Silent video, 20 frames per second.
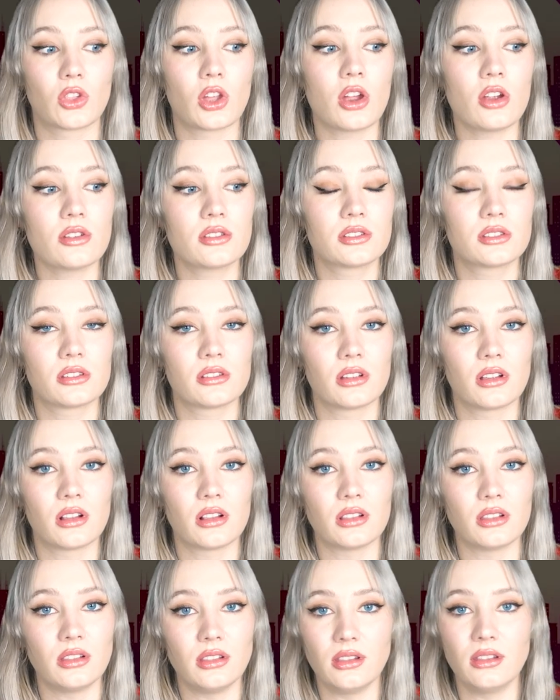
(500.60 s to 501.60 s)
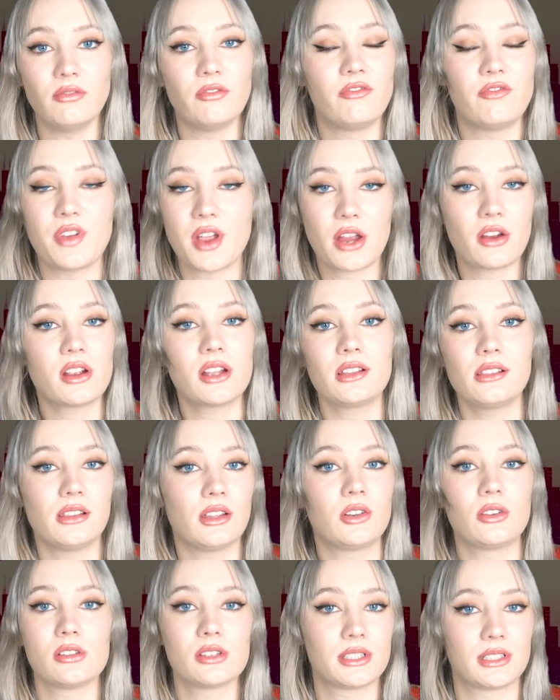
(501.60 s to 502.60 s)
There's very
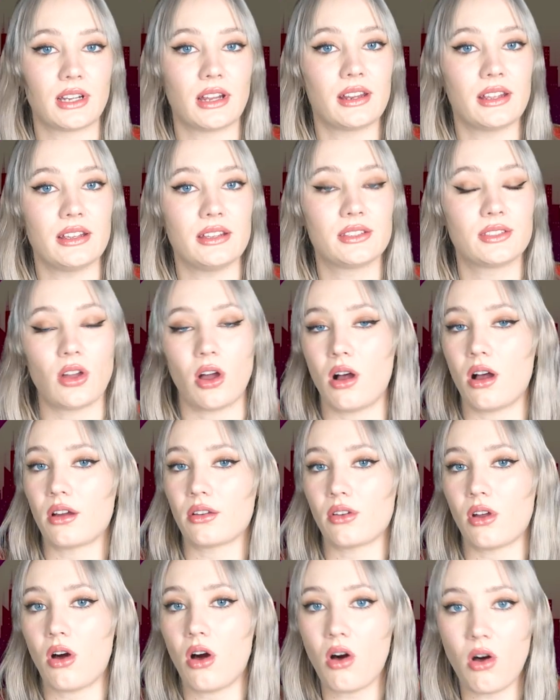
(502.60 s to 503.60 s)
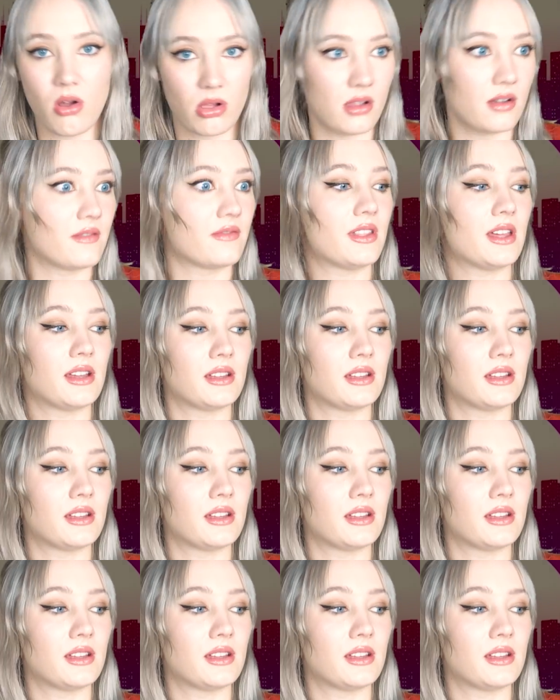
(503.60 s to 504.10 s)
little studies on all of